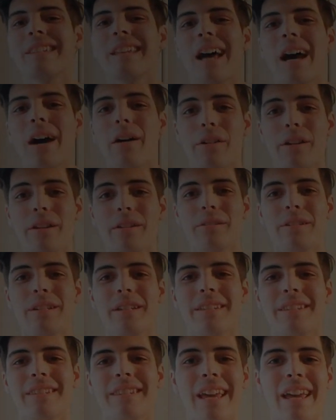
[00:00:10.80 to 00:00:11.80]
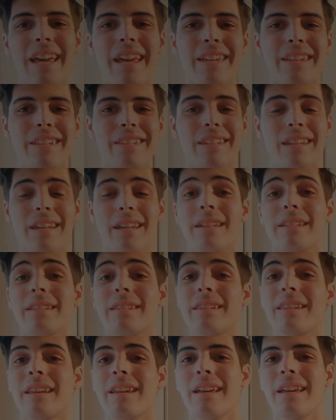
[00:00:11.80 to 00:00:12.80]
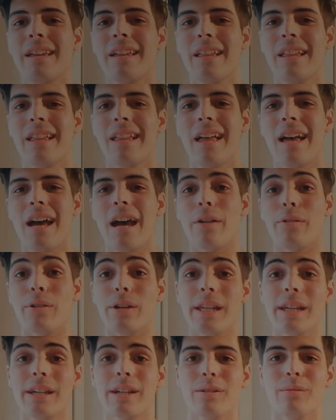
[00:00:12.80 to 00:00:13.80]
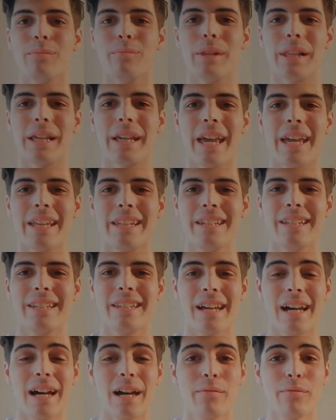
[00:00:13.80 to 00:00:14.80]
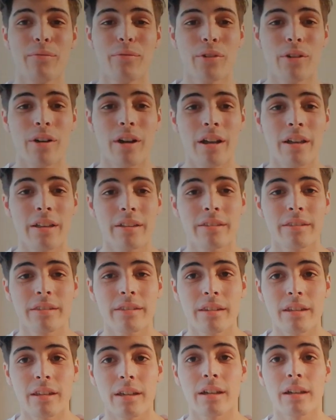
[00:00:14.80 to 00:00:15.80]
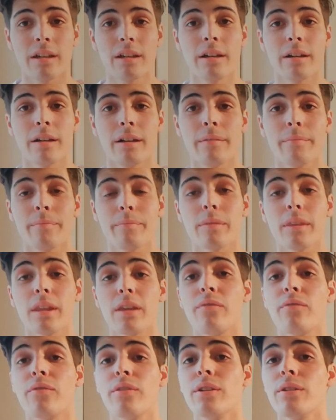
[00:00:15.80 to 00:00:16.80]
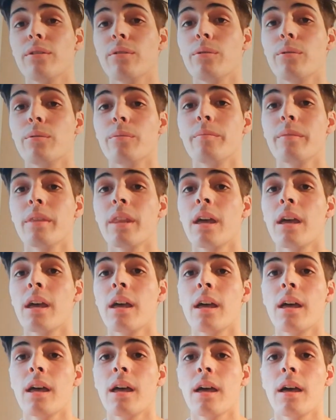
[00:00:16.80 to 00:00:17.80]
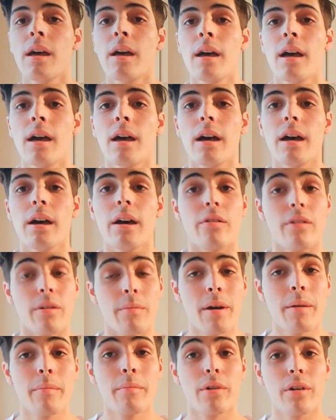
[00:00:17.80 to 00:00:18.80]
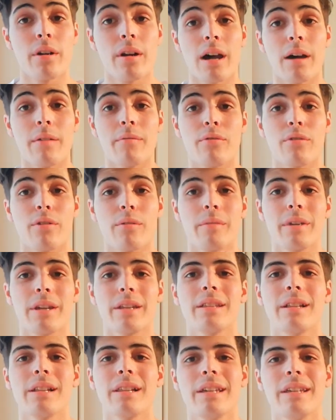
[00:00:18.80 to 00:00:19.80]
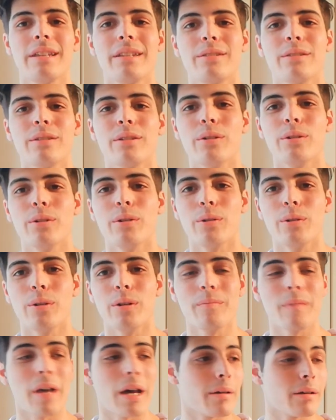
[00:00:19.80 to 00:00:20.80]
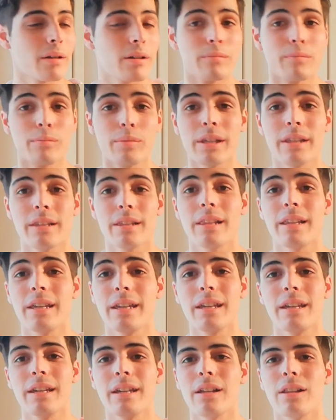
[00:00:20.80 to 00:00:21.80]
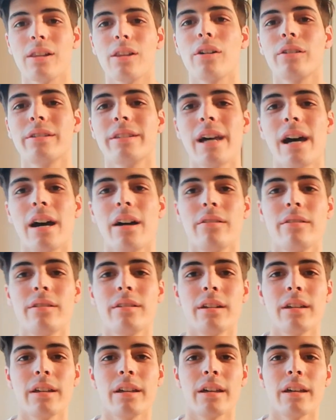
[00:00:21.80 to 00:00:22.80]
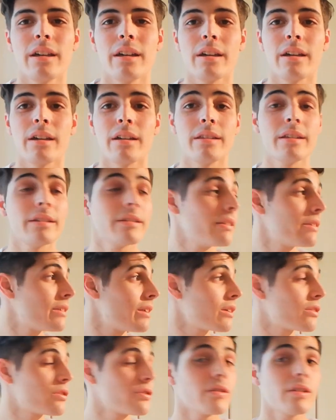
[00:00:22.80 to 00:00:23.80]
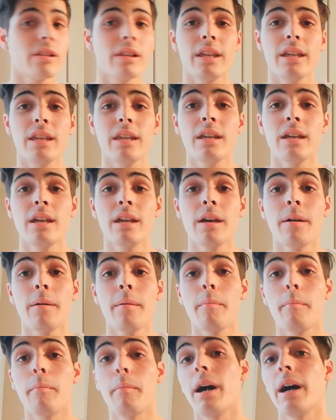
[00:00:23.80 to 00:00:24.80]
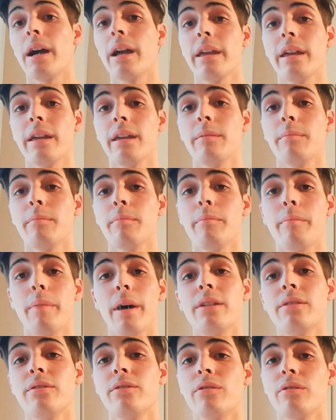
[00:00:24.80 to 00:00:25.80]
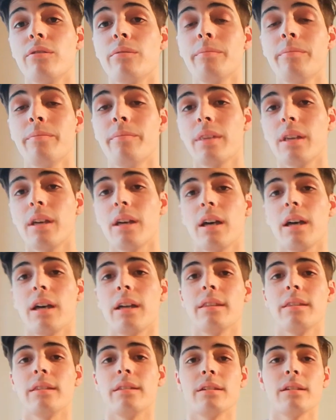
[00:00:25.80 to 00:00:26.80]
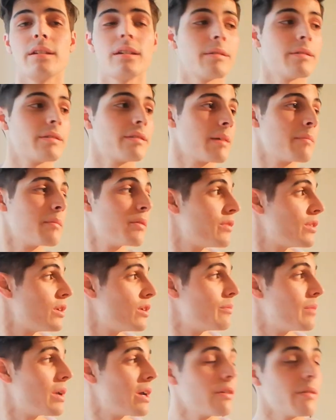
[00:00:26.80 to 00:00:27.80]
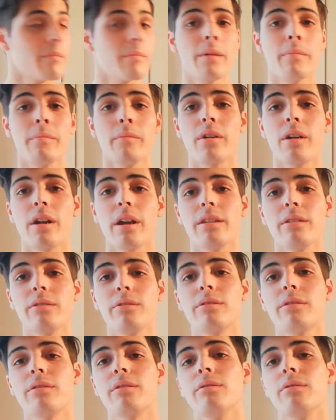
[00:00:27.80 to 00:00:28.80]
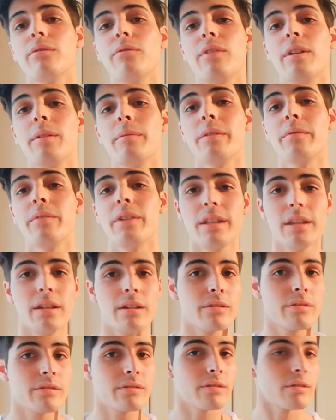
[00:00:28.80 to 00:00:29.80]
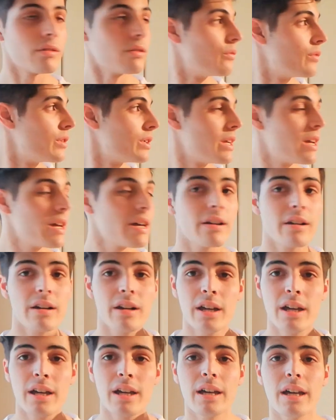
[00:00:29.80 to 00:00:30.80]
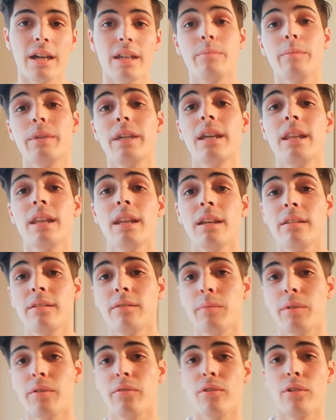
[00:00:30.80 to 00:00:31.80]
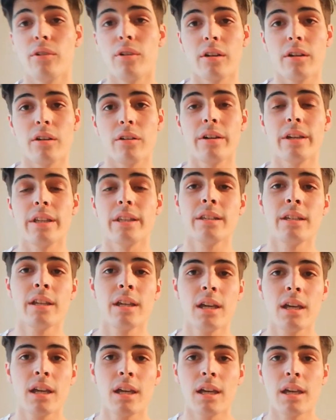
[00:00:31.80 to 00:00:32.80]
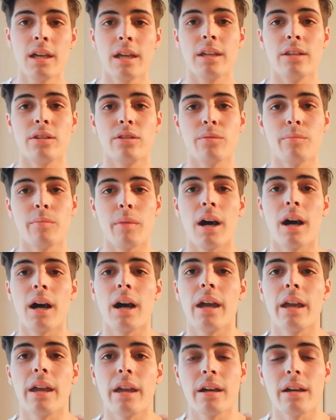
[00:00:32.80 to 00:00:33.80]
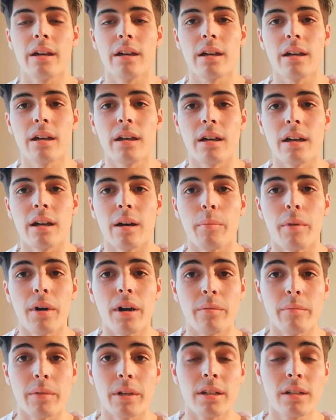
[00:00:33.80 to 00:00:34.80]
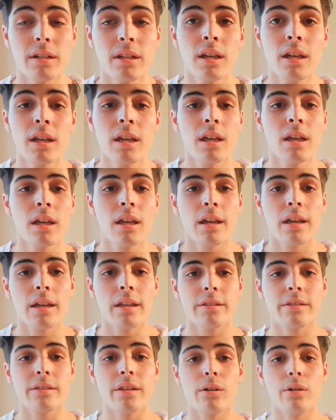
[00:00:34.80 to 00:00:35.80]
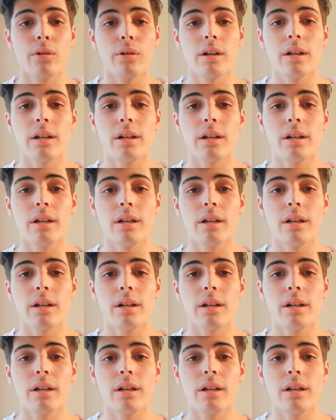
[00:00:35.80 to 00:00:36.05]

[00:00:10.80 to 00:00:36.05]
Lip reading: how are you these days? It's a really complicated time for us. If you remember, I'm from Italy, so I'm completely locked down. This is actually my bedroom, and as some of you may remember, I used to film the videos over there at the beginnings before going into my apartment. So